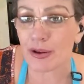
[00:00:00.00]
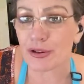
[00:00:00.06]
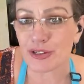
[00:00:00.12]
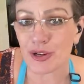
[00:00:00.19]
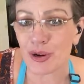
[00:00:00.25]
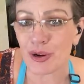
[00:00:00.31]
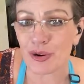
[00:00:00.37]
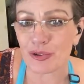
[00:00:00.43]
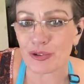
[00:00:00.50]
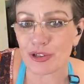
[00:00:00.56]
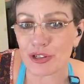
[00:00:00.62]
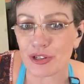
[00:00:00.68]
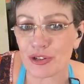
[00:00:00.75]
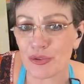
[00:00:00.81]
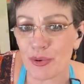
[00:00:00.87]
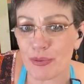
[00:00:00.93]
he's, you know,
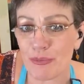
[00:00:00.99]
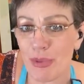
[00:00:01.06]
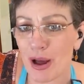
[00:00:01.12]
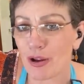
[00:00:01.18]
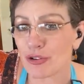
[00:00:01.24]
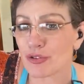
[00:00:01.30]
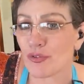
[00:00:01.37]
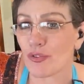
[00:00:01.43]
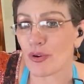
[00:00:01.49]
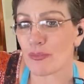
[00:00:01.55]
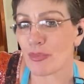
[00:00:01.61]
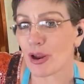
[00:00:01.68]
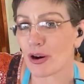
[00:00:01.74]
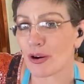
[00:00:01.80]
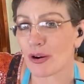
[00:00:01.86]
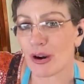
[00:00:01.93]
just 3 miles
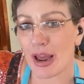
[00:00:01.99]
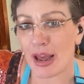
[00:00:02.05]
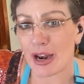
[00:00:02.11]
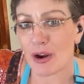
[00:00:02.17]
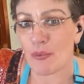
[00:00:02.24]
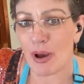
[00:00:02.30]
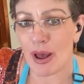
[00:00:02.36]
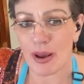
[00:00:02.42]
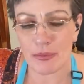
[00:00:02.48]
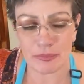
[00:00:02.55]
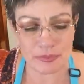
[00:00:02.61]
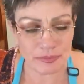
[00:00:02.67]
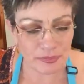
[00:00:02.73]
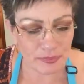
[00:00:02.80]
from there. Anyway.